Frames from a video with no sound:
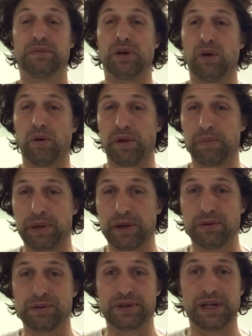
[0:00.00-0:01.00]
or the
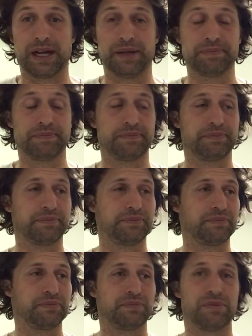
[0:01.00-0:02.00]
Pilsner
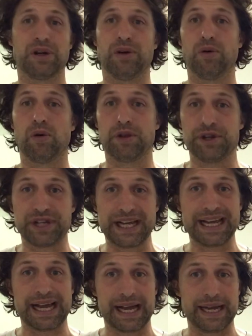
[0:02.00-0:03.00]
or the
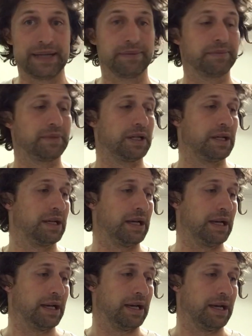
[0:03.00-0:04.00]
DA
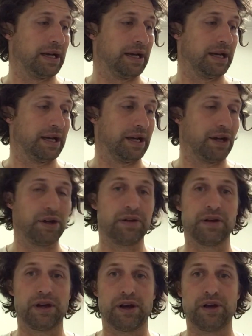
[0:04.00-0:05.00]

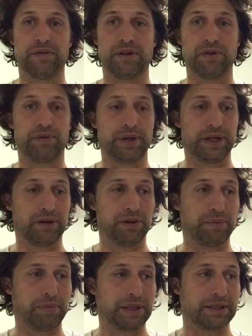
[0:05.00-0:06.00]
over the real,
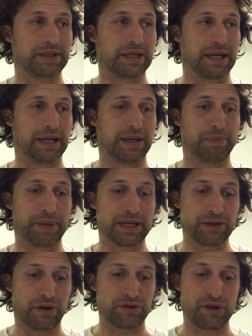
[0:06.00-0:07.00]
but
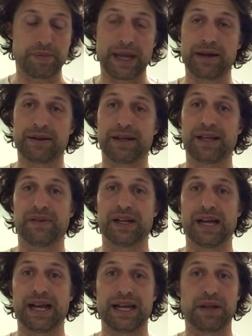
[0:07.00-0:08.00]
it's not too bad. I'm going to give
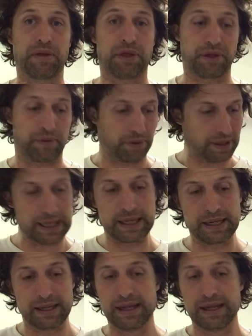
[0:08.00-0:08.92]
it a 3